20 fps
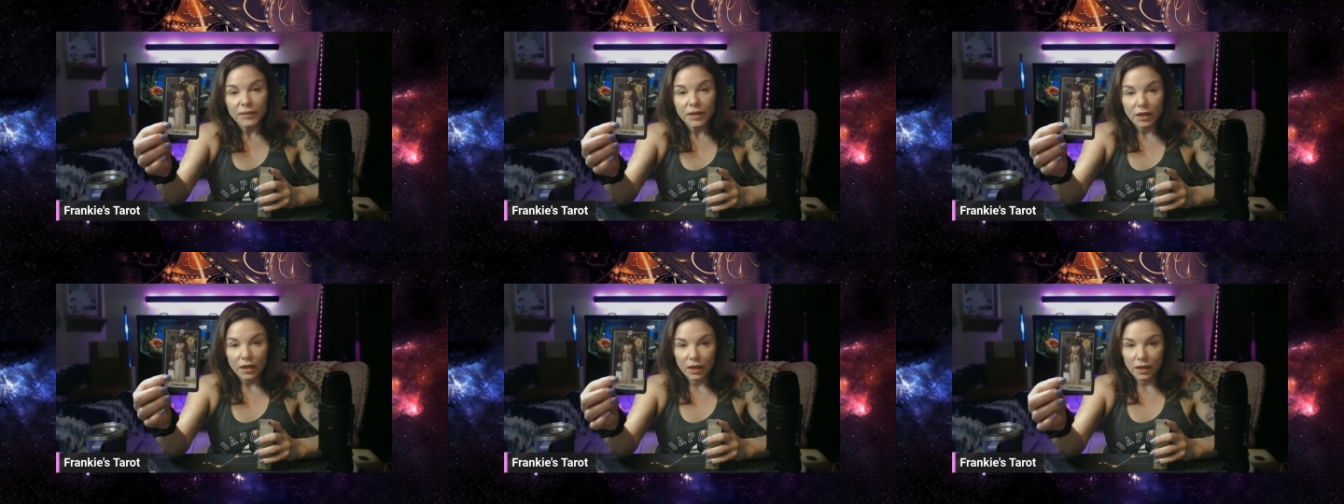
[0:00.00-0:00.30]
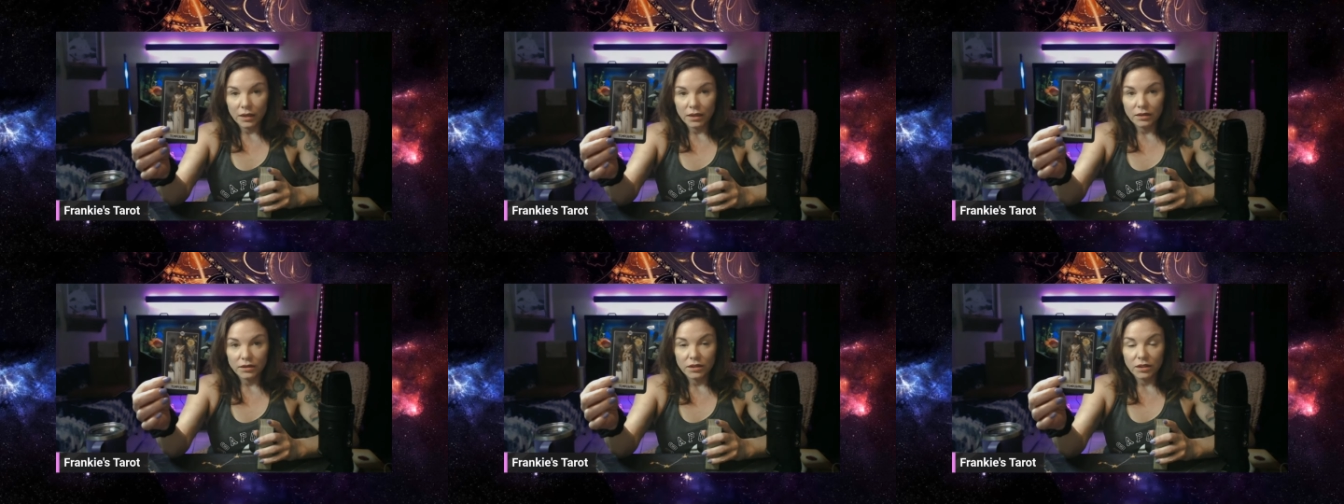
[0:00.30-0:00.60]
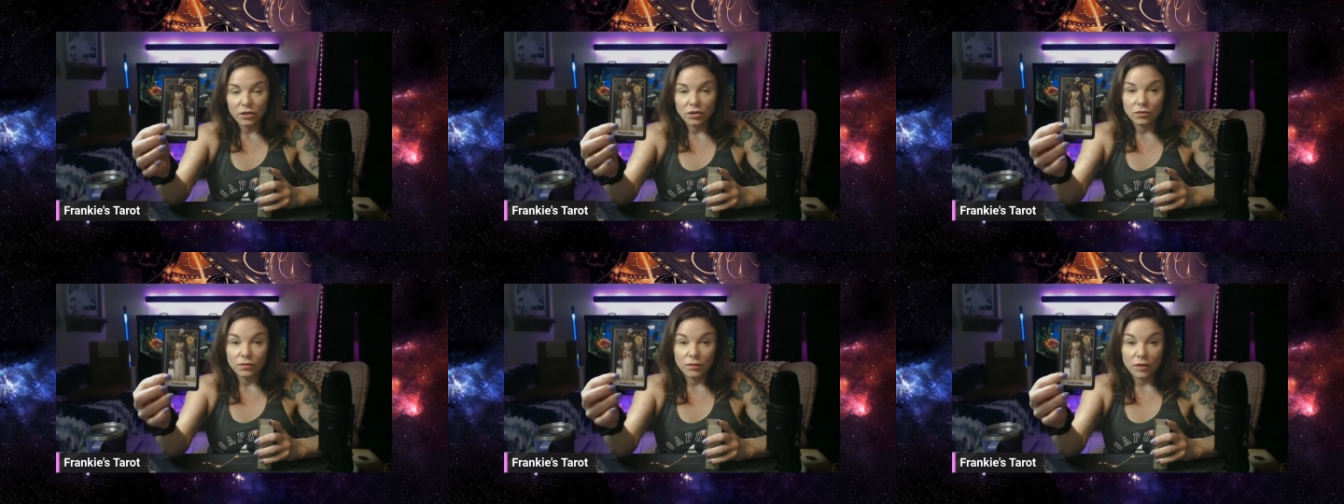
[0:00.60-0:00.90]
And
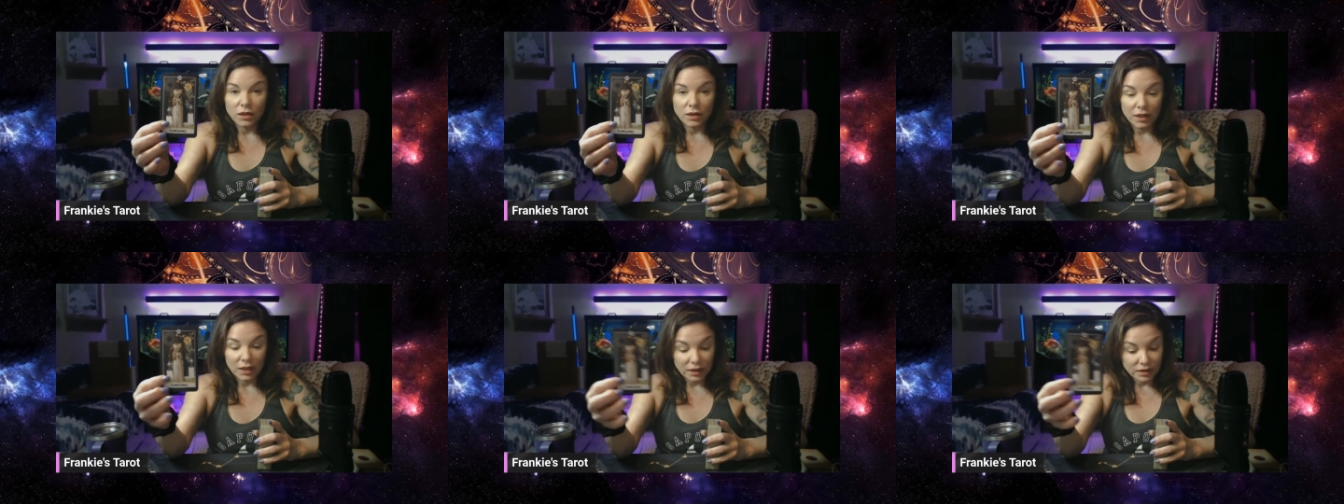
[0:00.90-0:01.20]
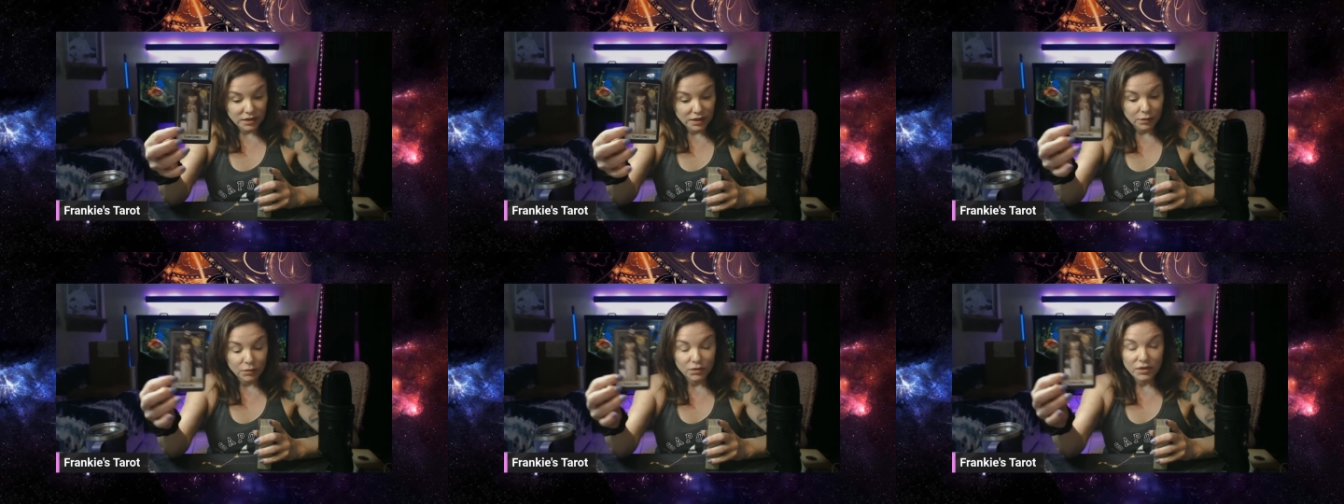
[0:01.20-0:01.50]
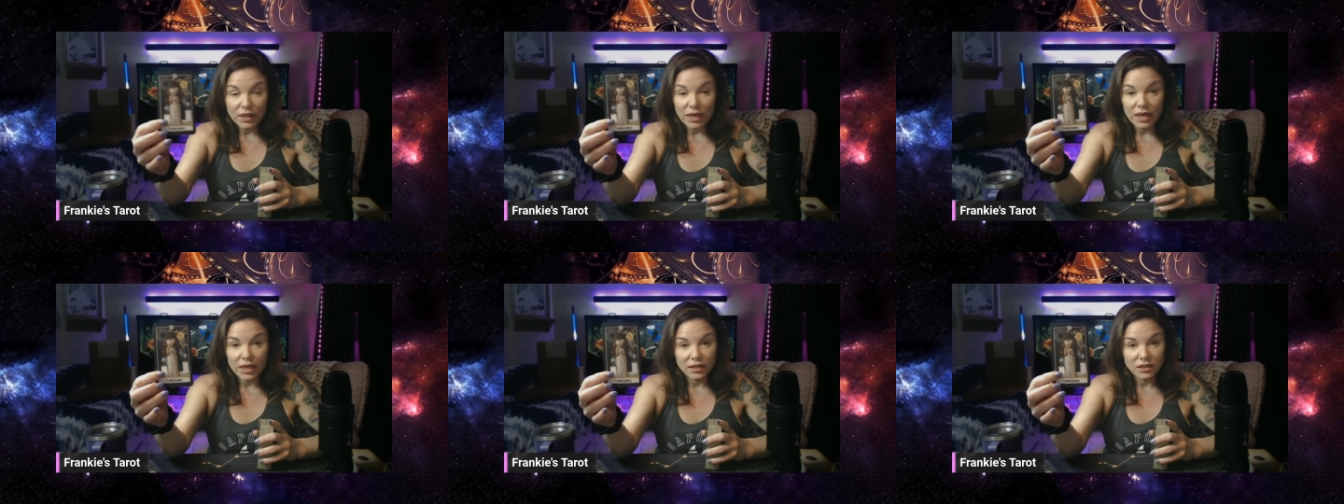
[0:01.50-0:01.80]
you, like I said, with
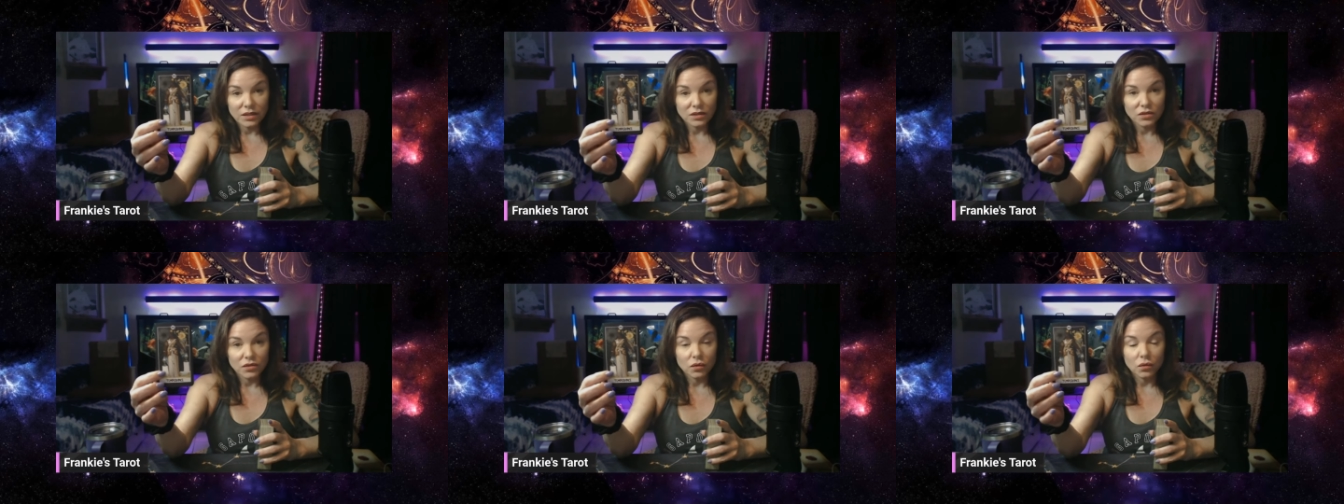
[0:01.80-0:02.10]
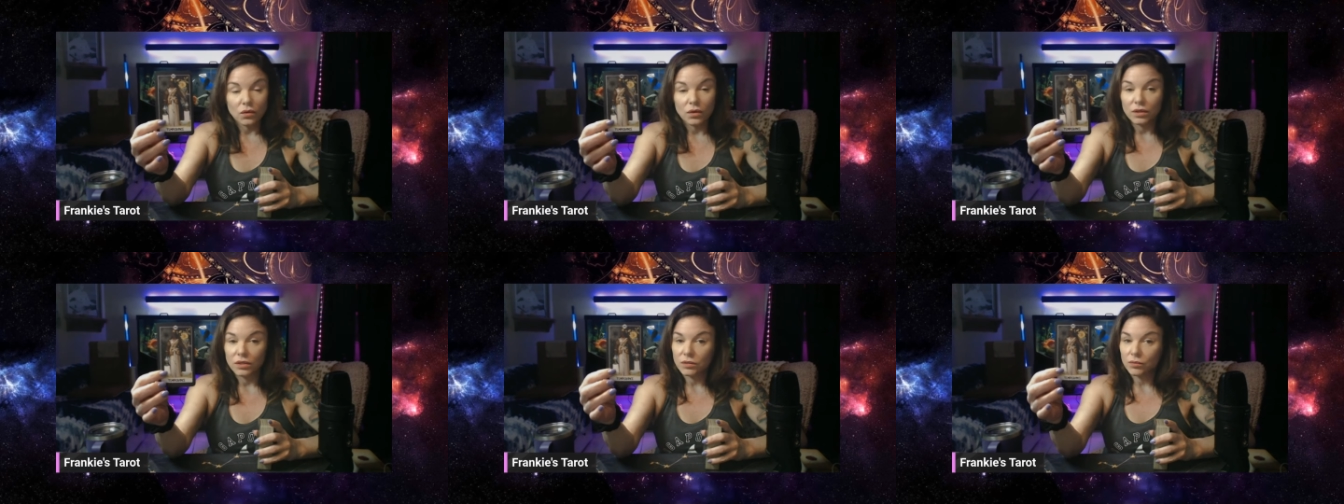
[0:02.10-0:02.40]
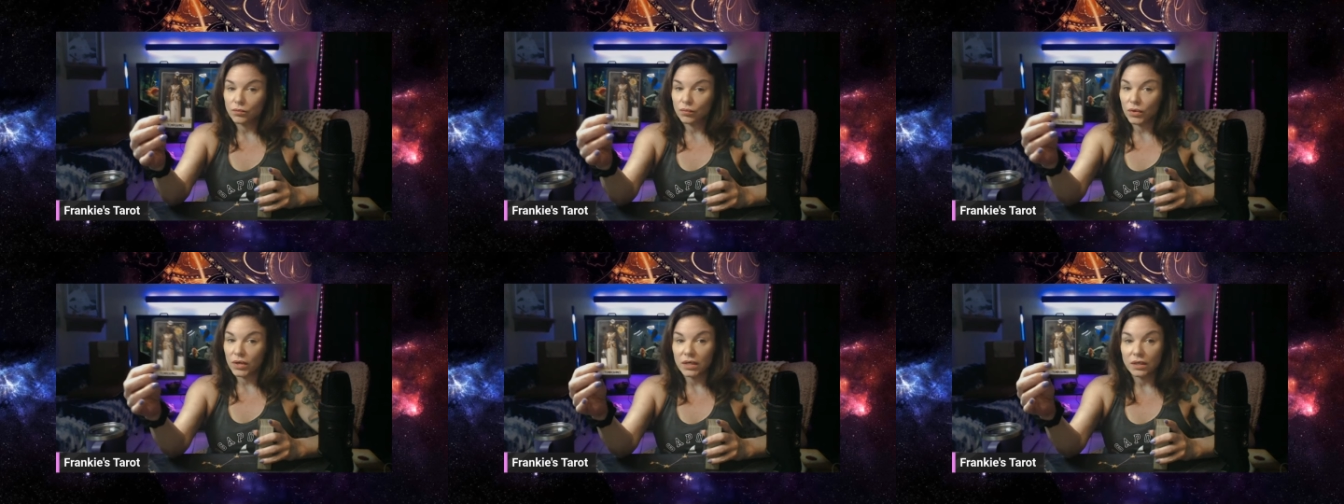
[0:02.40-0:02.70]
the Ace of Swords,
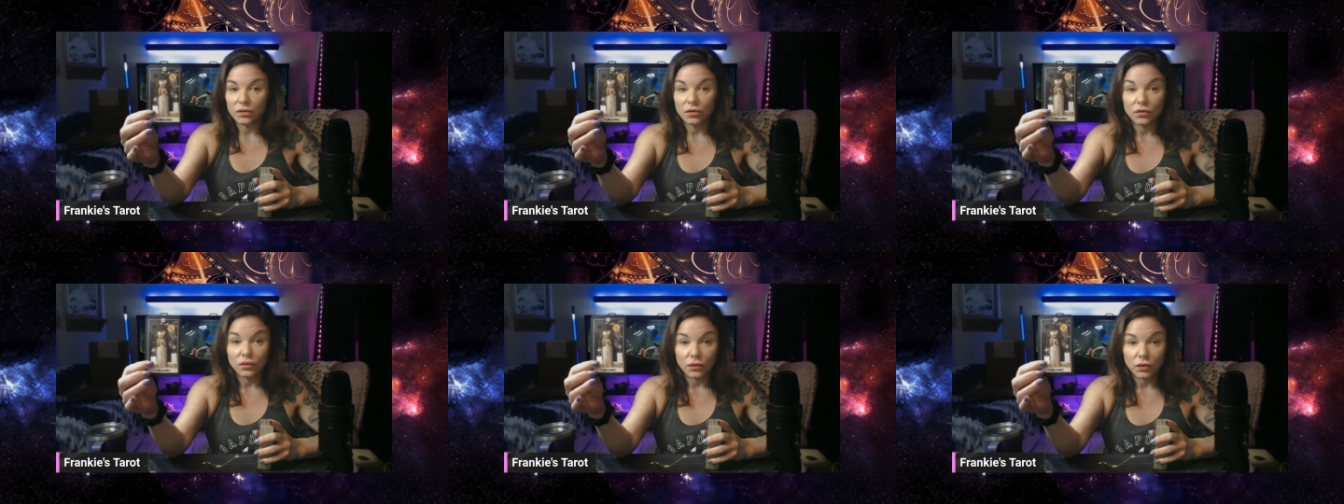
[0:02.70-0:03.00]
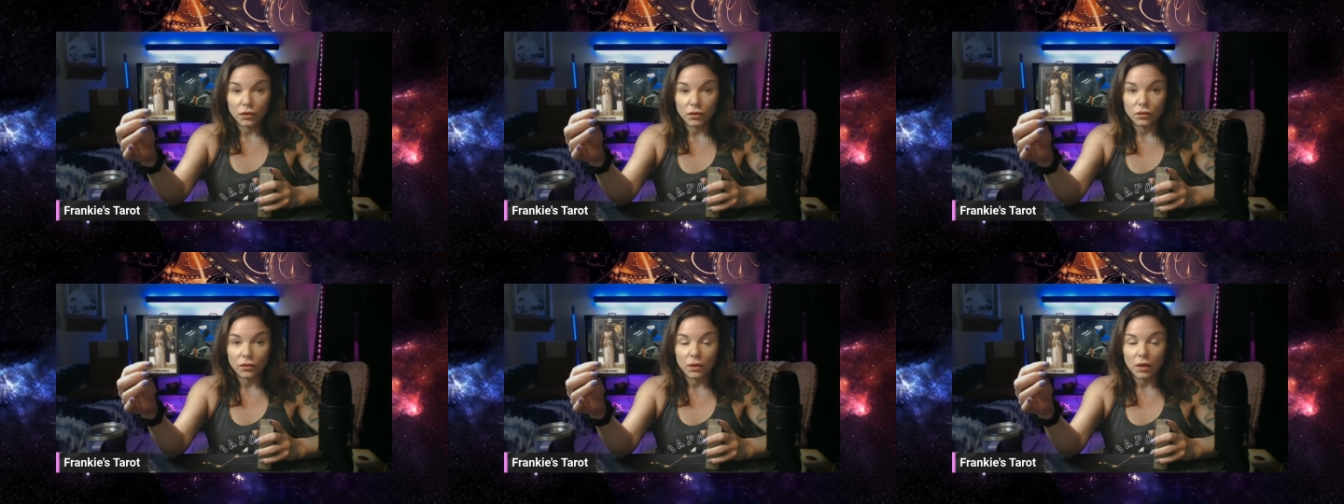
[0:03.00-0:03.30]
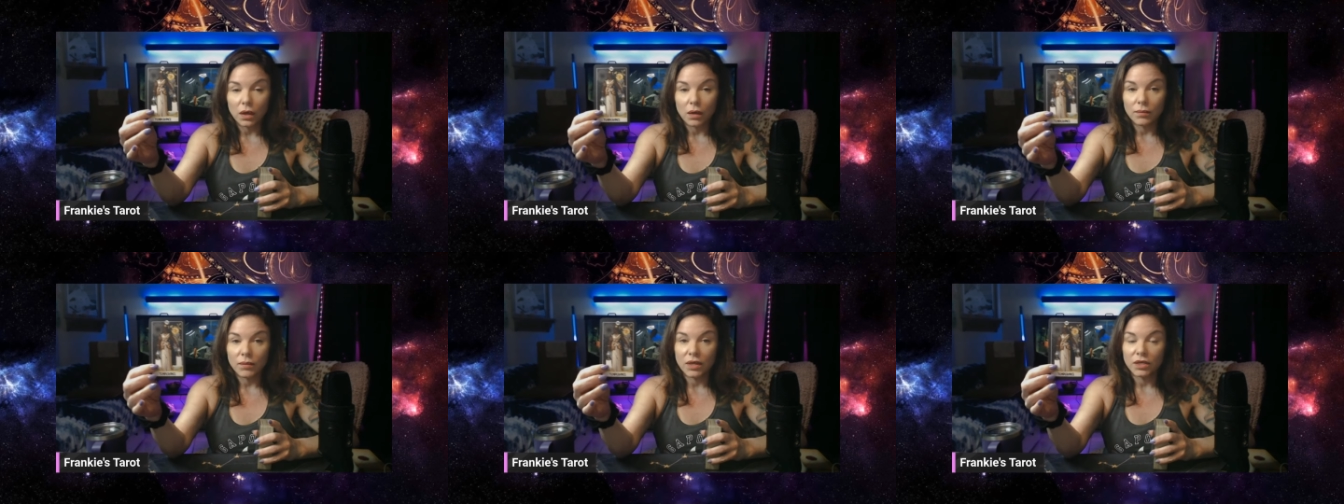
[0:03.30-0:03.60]
breaking through,
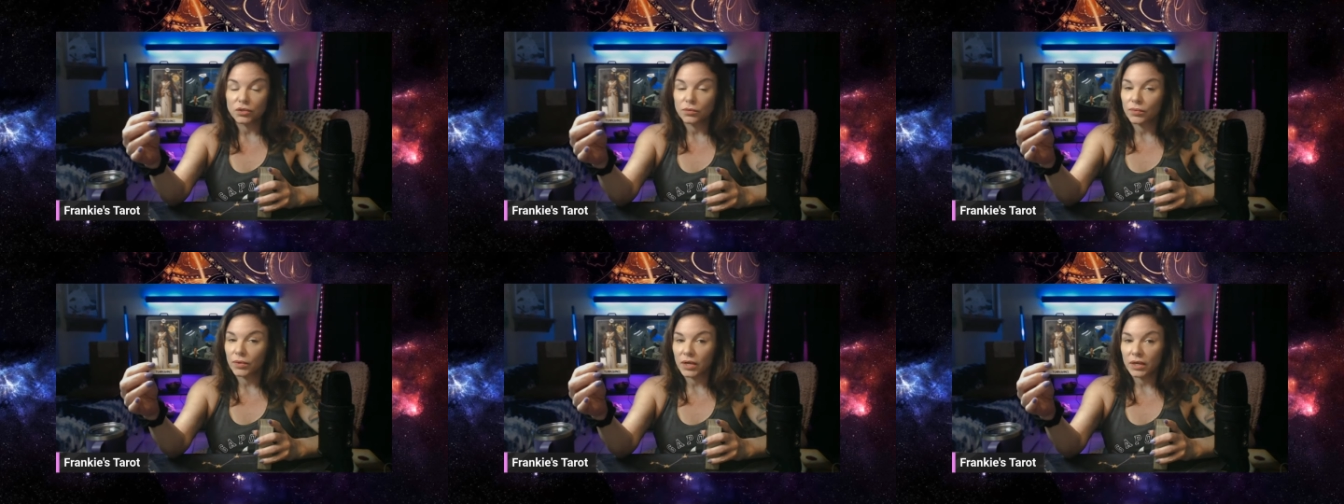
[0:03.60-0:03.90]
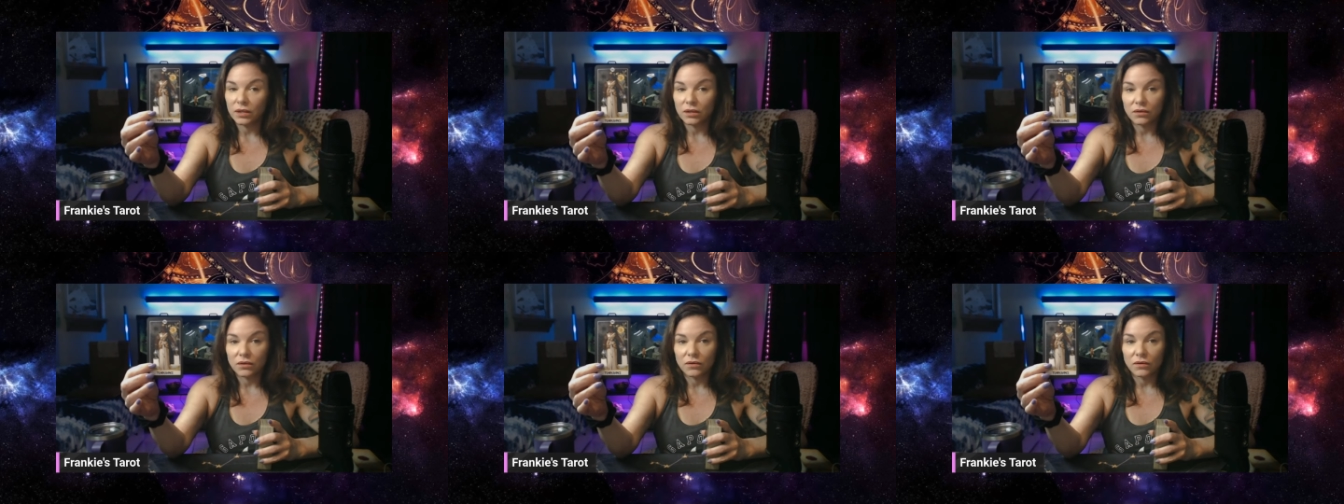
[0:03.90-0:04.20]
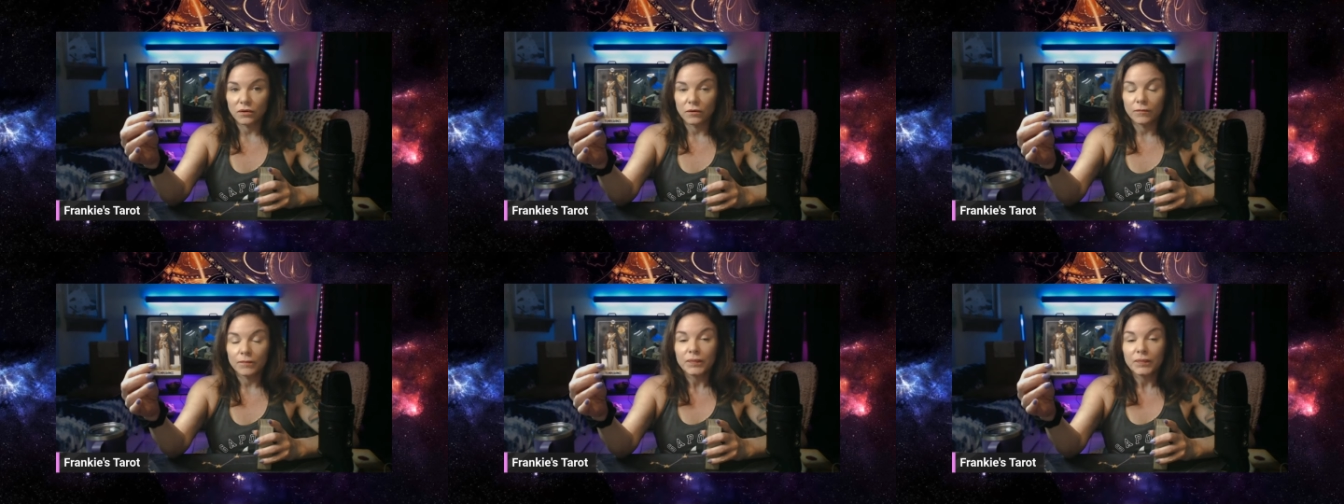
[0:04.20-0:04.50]
a major breakthrough.